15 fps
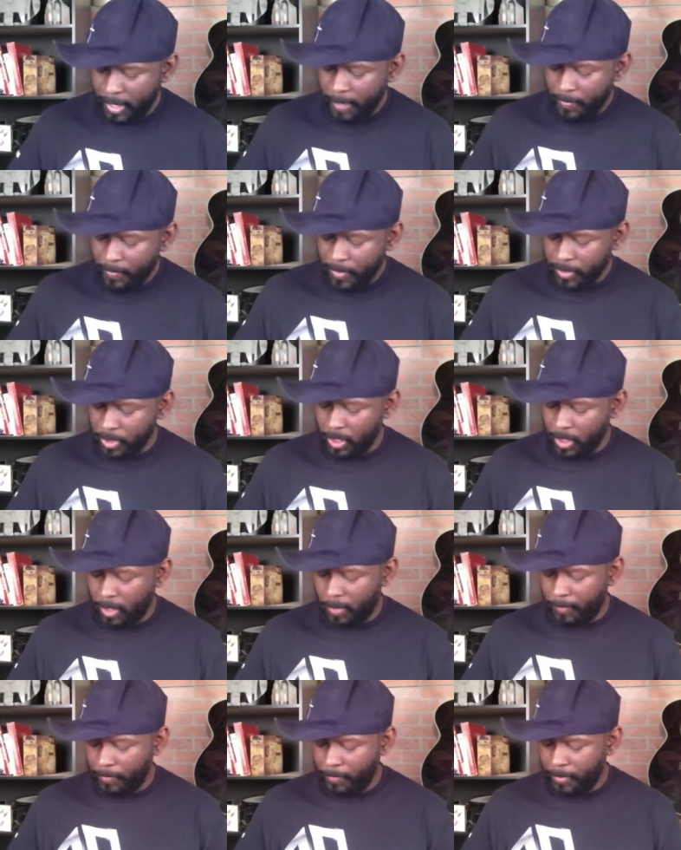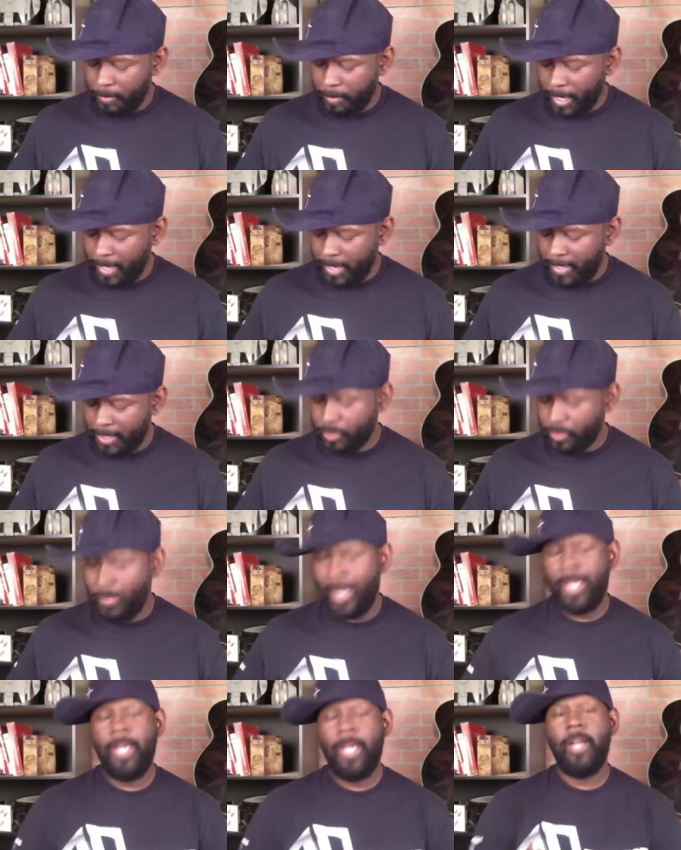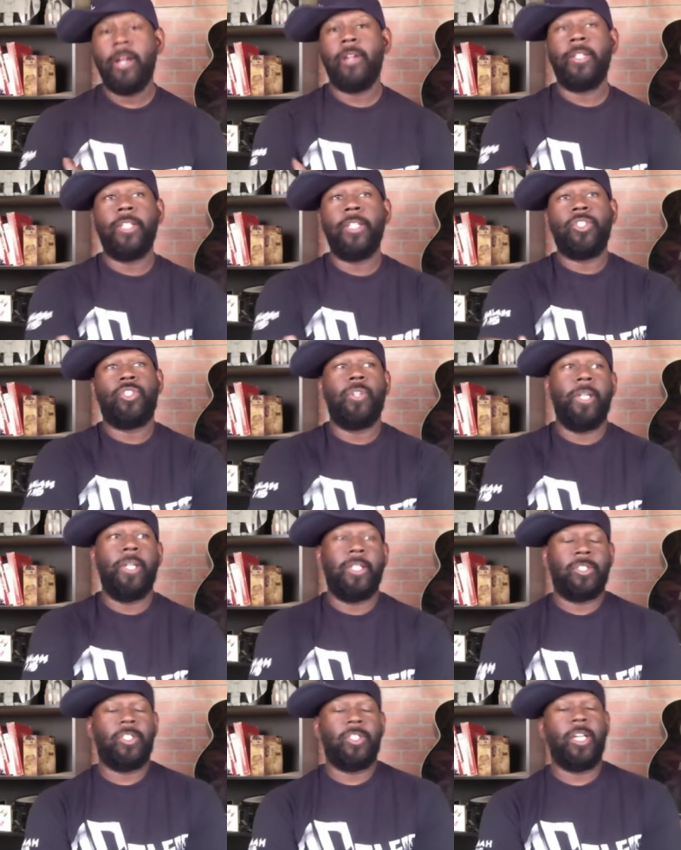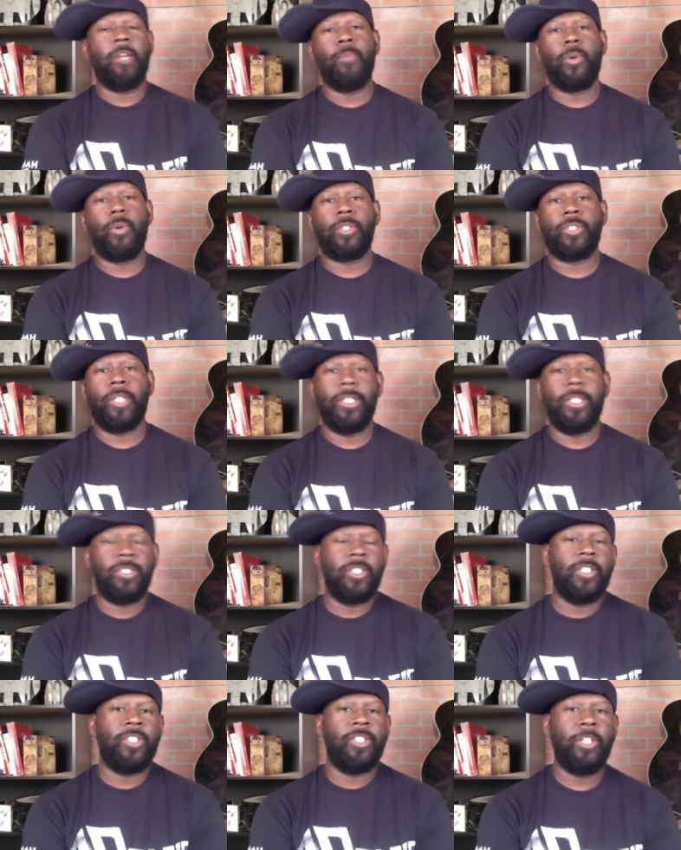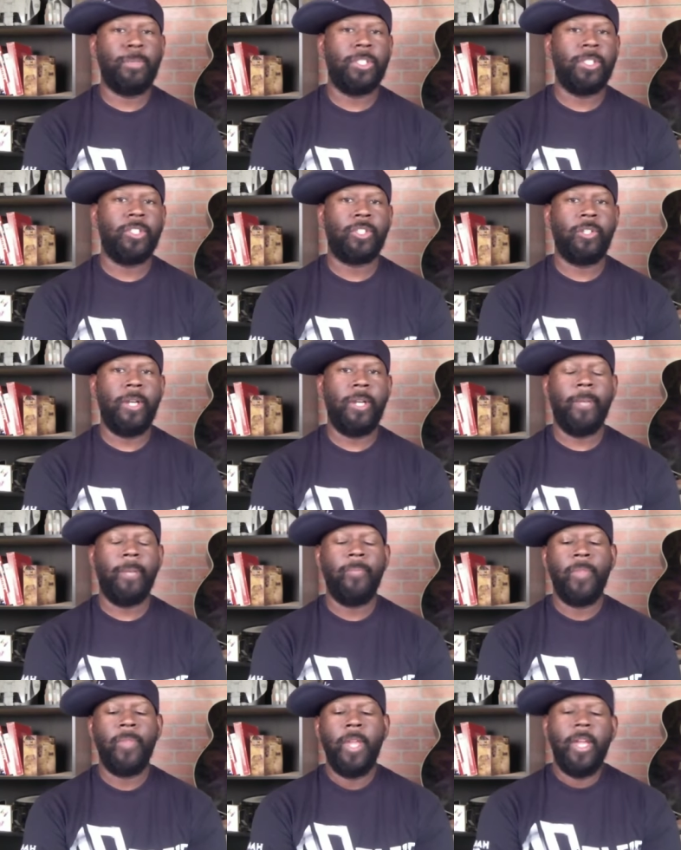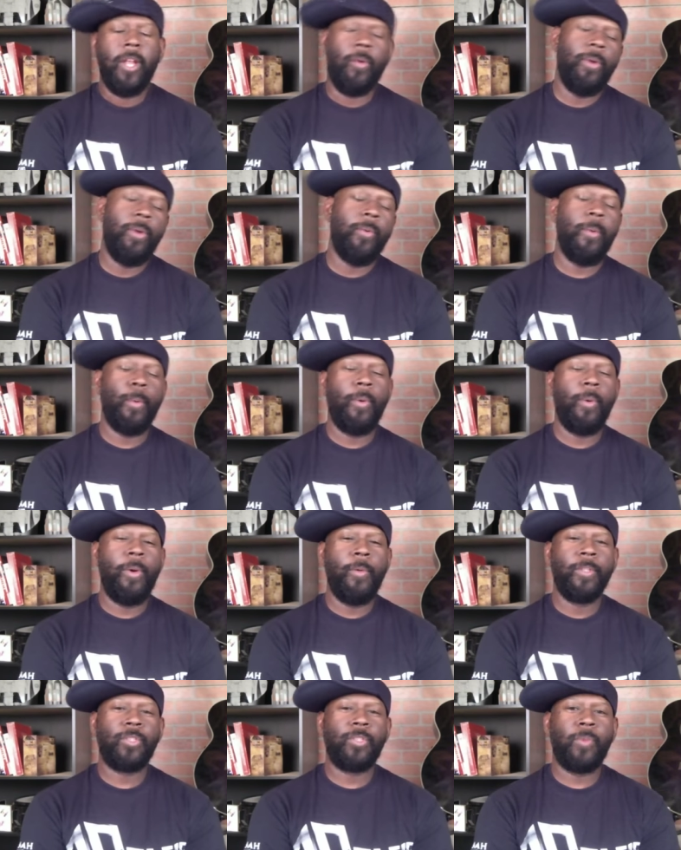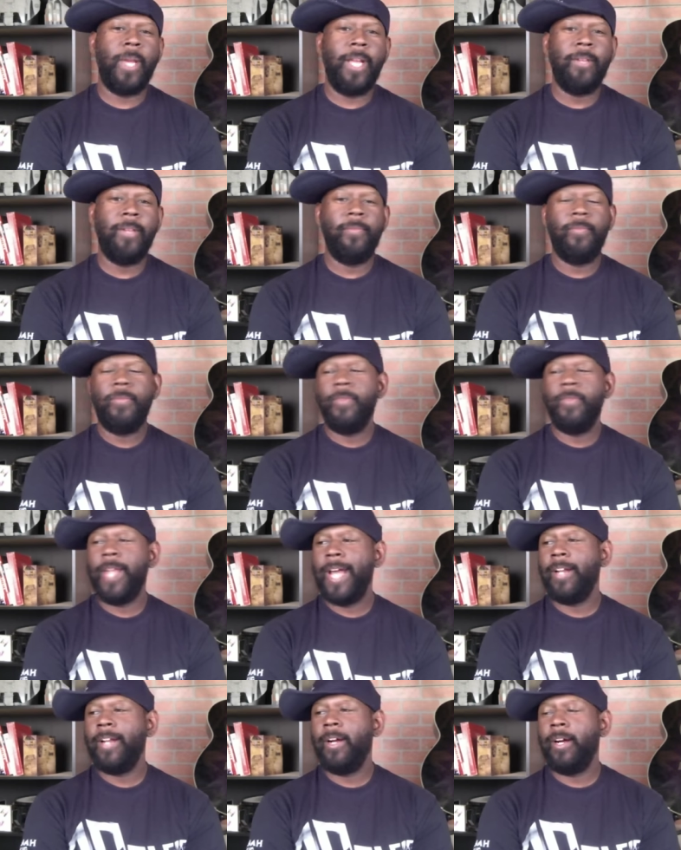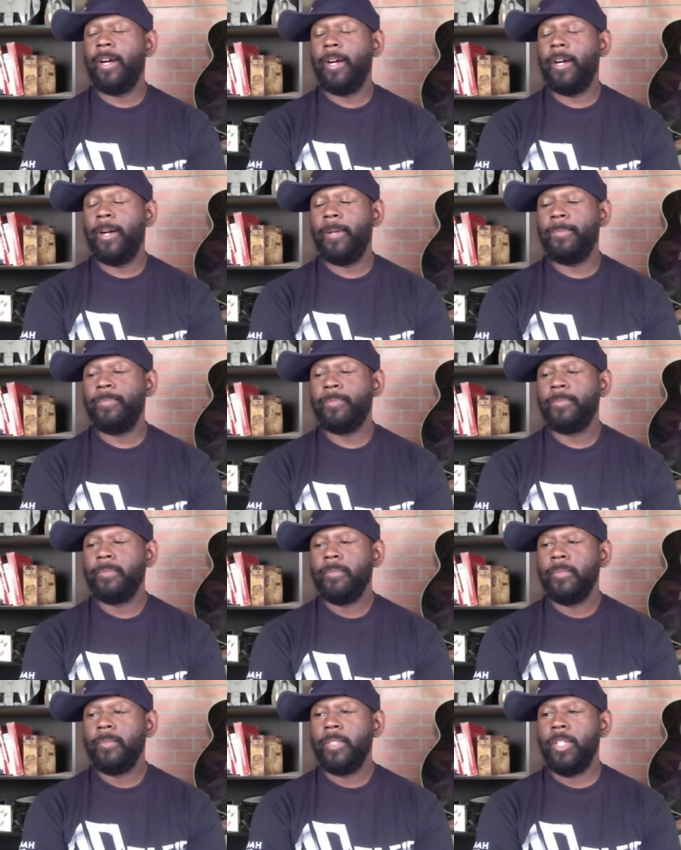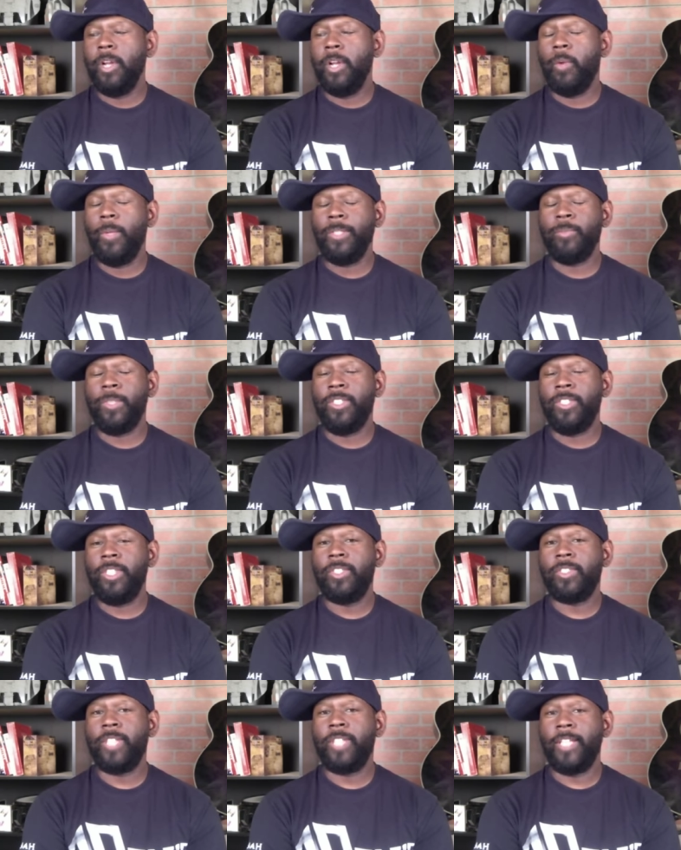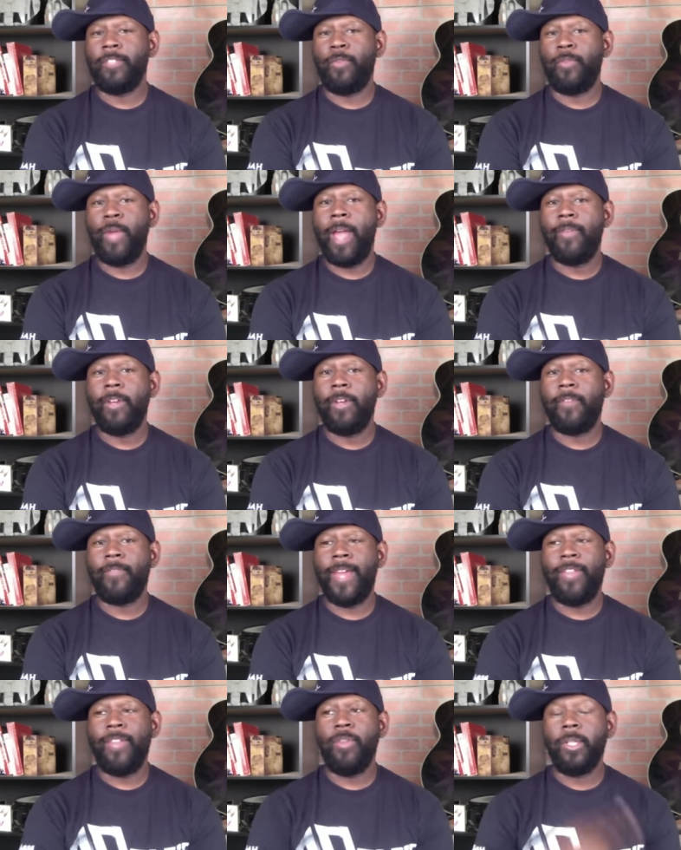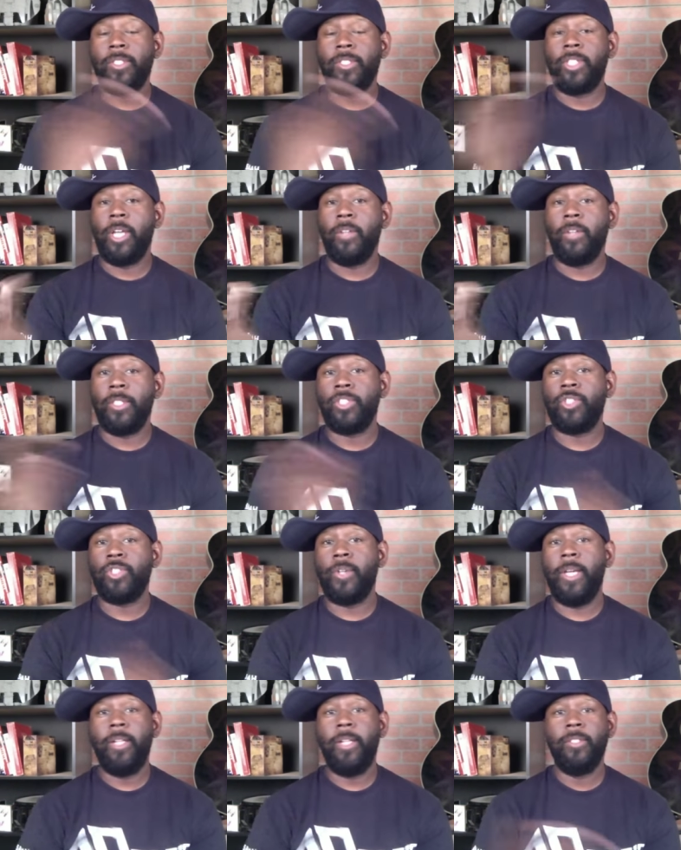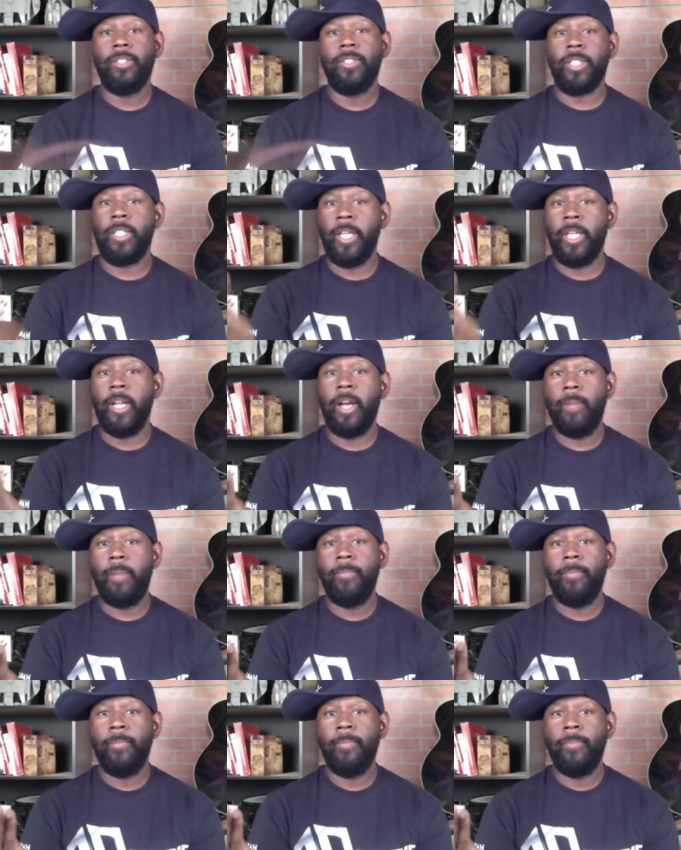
So, but in this right here, this tree, this sycamore tree, this is an Egyptian tree. And we remember we was reading that, uh, you know, when, when Jesus says, if you have enough faith, you could tell this tree to get up,